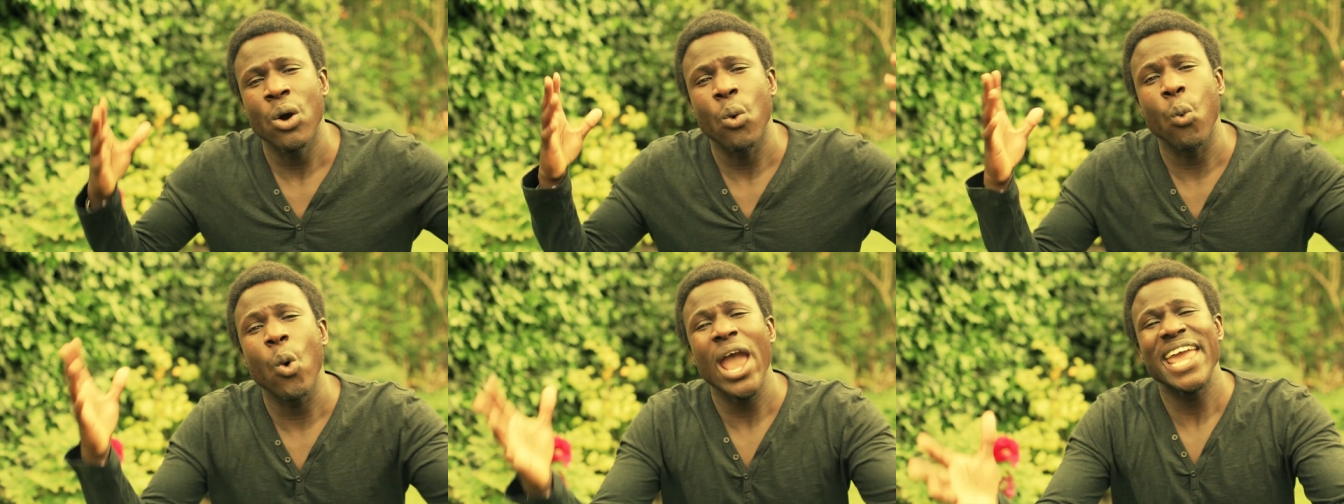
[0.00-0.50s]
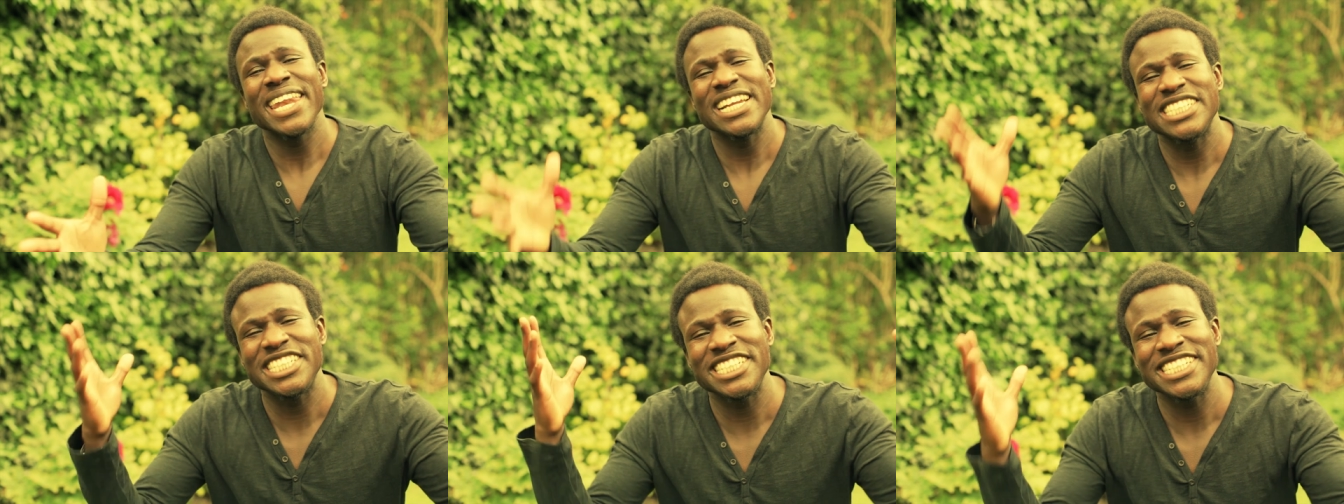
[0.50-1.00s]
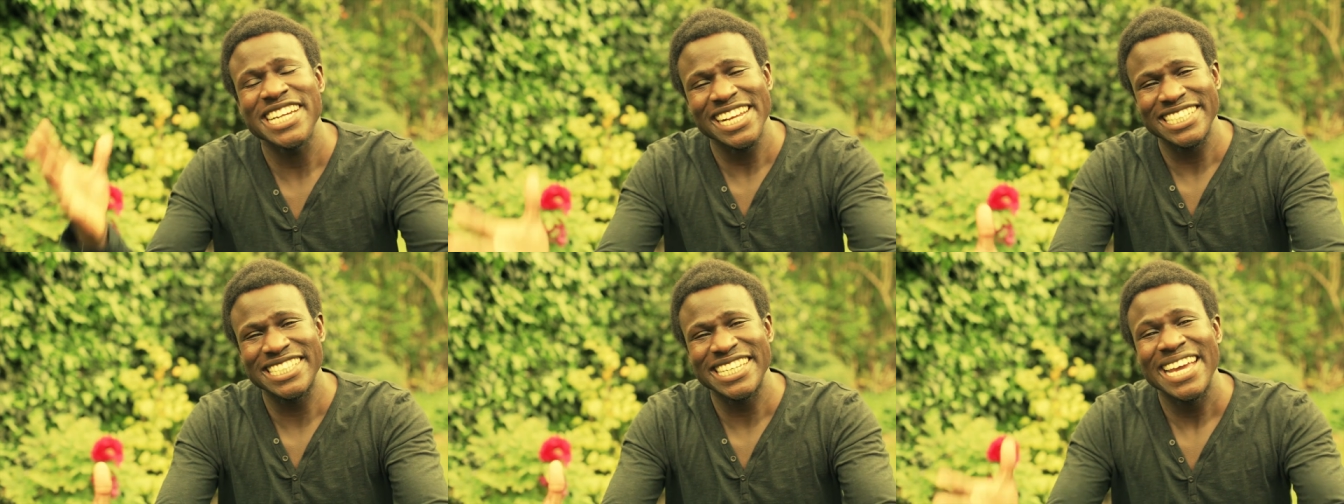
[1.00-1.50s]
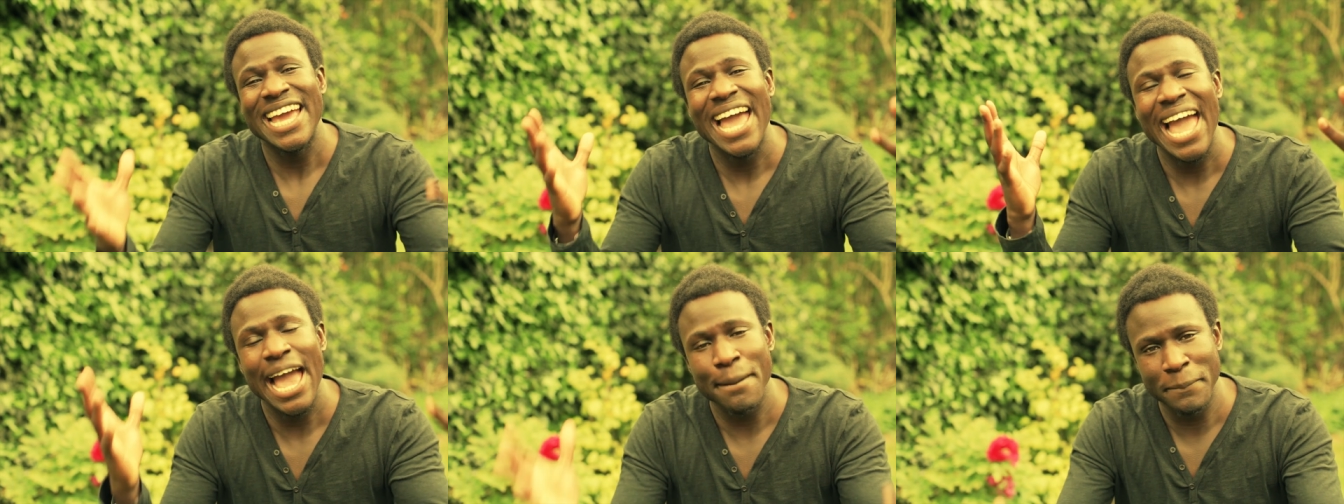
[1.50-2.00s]
When shit
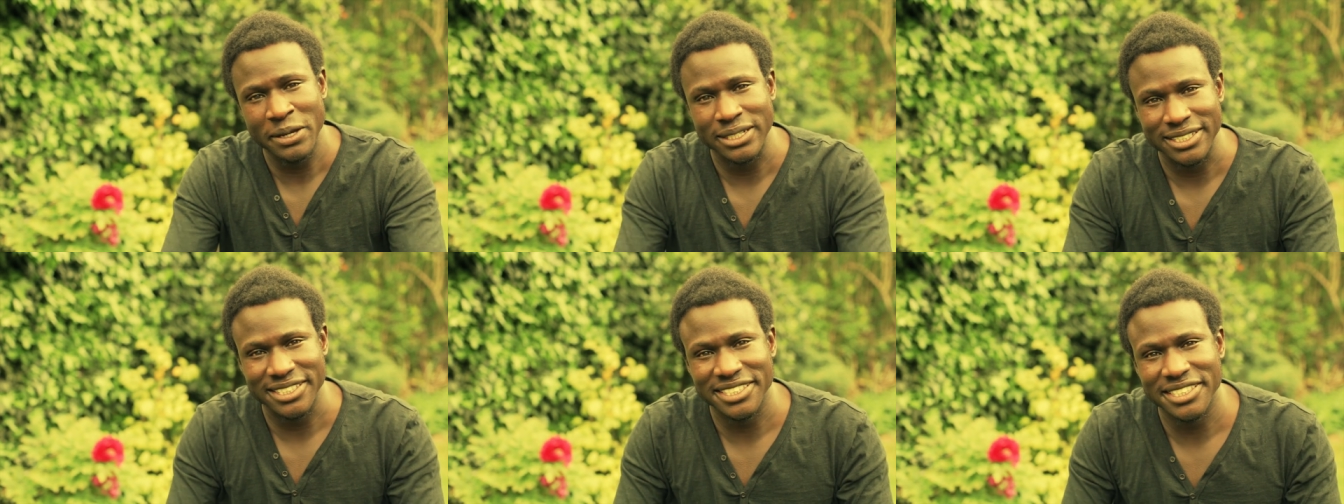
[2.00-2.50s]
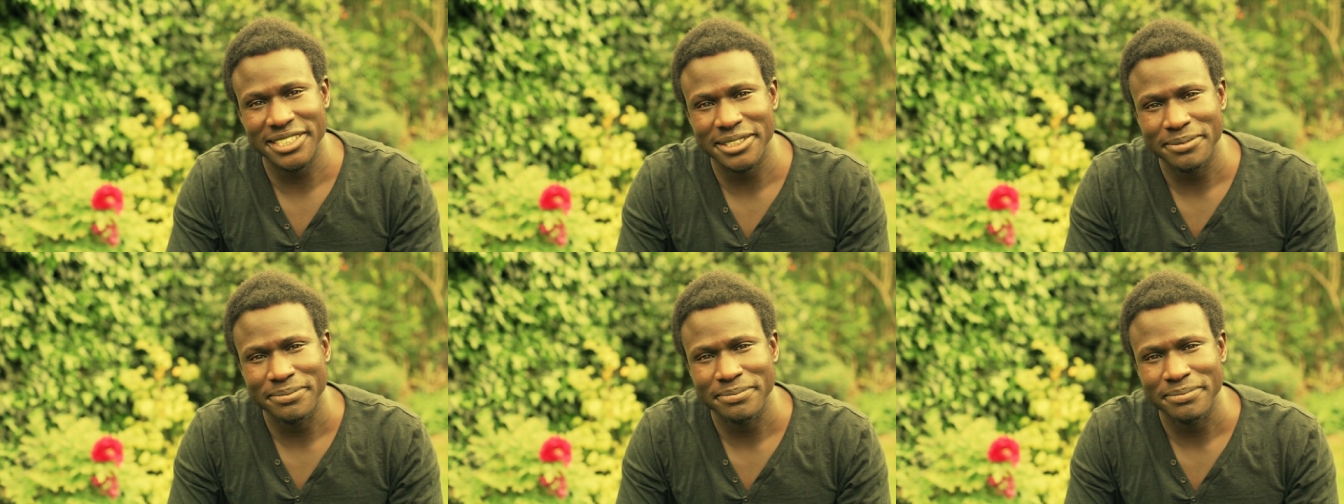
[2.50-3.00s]
happens,